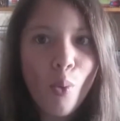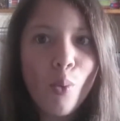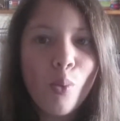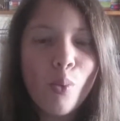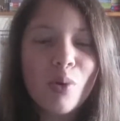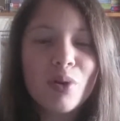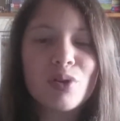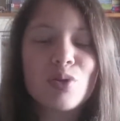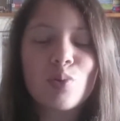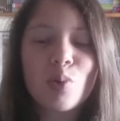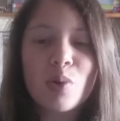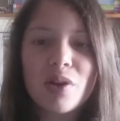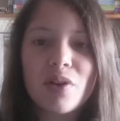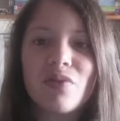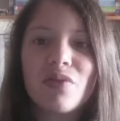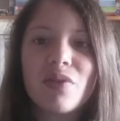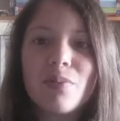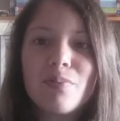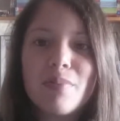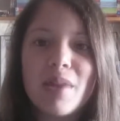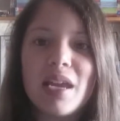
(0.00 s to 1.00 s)
was one
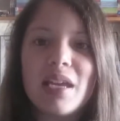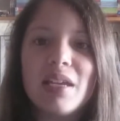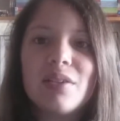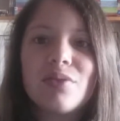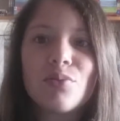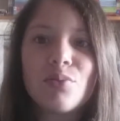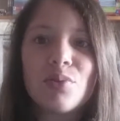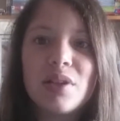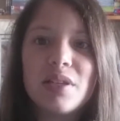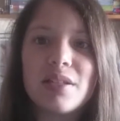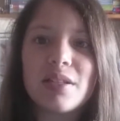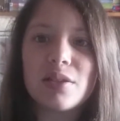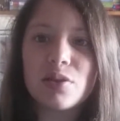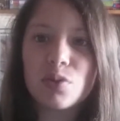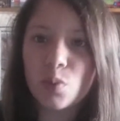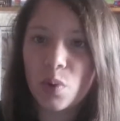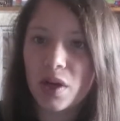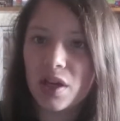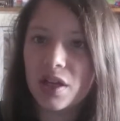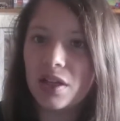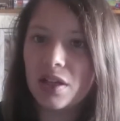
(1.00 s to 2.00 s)
of the main reasons
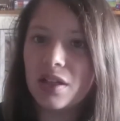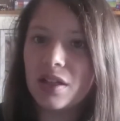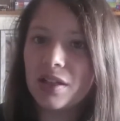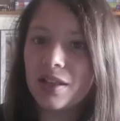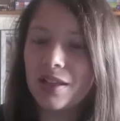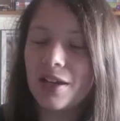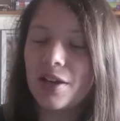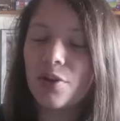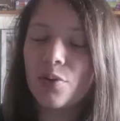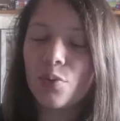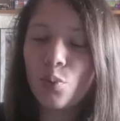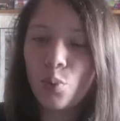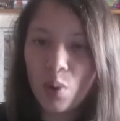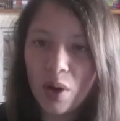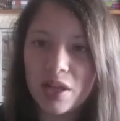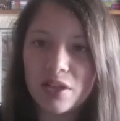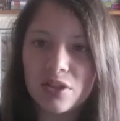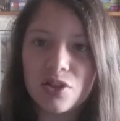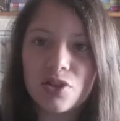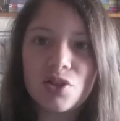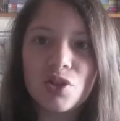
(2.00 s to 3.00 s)
why Claire
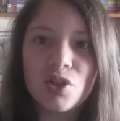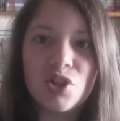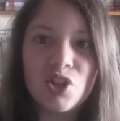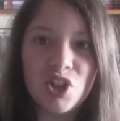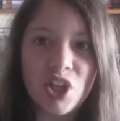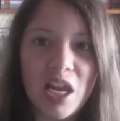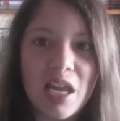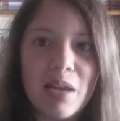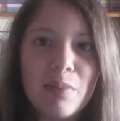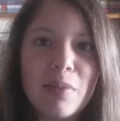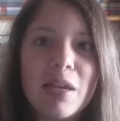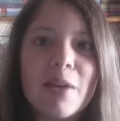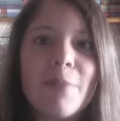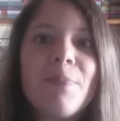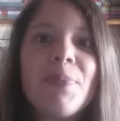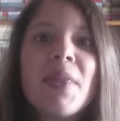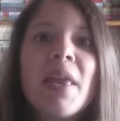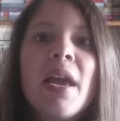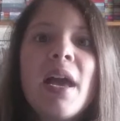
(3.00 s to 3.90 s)
went to Jamie.